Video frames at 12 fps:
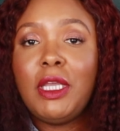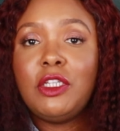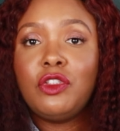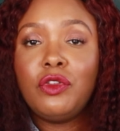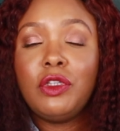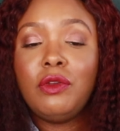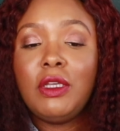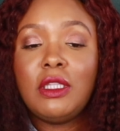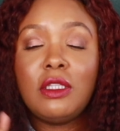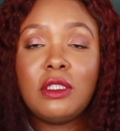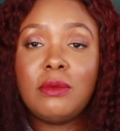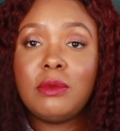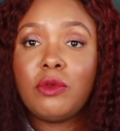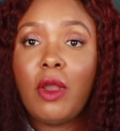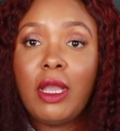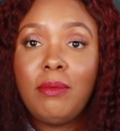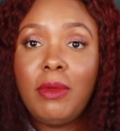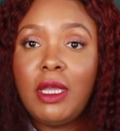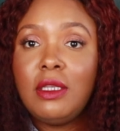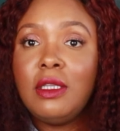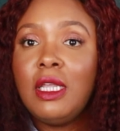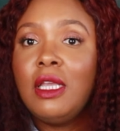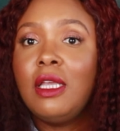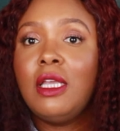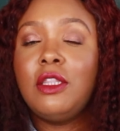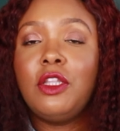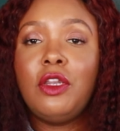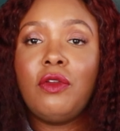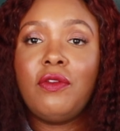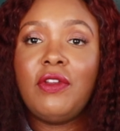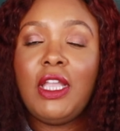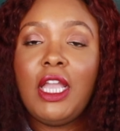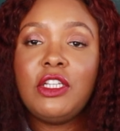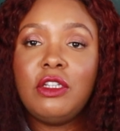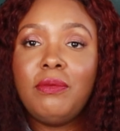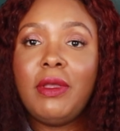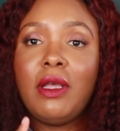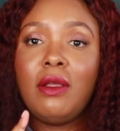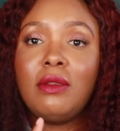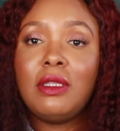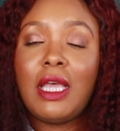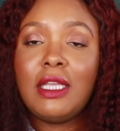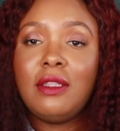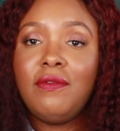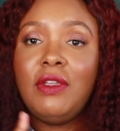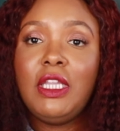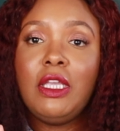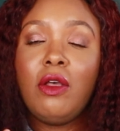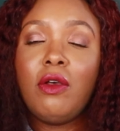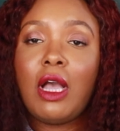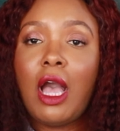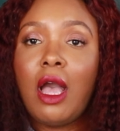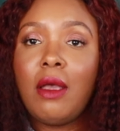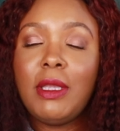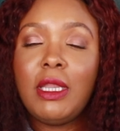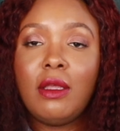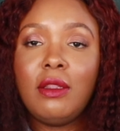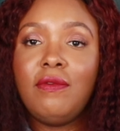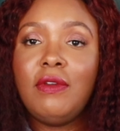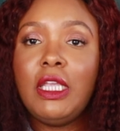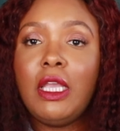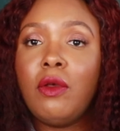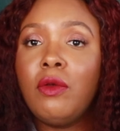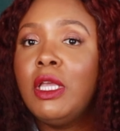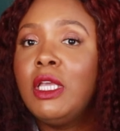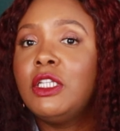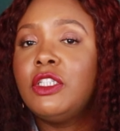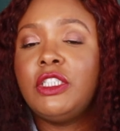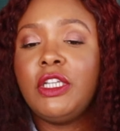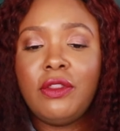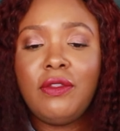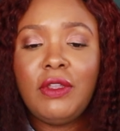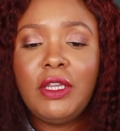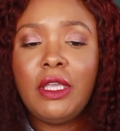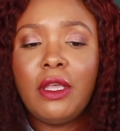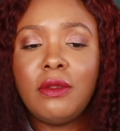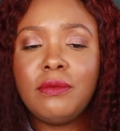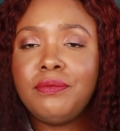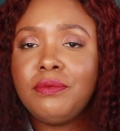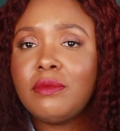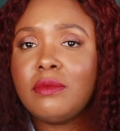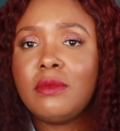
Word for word: Make sure you hit the subscribe button, hit the notification bell, like the video, comment on the video, share the video